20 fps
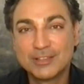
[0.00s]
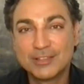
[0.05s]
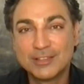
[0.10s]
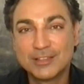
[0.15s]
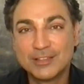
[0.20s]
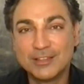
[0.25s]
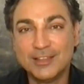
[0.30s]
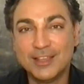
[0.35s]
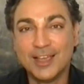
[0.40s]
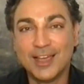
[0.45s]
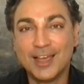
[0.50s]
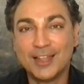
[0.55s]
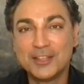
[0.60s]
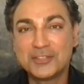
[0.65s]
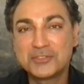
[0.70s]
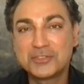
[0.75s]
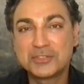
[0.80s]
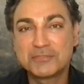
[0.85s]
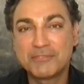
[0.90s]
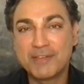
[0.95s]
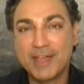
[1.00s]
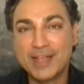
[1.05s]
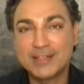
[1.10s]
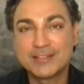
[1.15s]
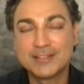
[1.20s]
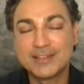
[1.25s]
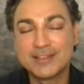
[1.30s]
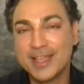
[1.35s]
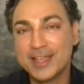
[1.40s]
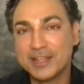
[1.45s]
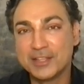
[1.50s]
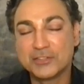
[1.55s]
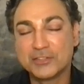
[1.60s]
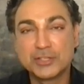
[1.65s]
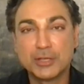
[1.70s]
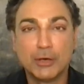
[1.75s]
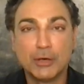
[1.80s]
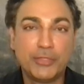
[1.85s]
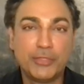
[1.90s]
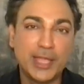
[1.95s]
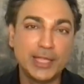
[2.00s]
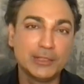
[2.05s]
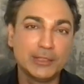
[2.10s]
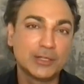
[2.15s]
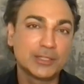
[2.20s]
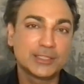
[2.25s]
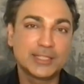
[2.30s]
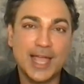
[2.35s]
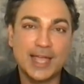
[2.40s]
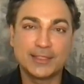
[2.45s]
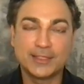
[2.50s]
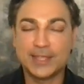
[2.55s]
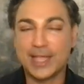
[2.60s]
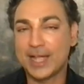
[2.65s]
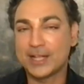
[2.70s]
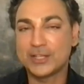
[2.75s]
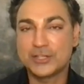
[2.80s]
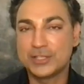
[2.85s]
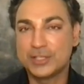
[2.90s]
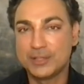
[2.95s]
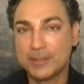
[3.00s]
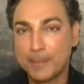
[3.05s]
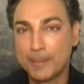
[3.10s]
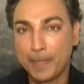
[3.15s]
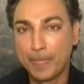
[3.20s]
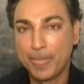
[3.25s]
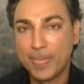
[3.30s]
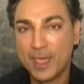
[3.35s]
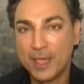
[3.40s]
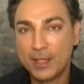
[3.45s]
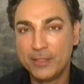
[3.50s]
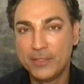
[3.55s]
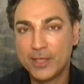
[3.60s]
Yeah, this is fascinating. So they looked at, they actually, they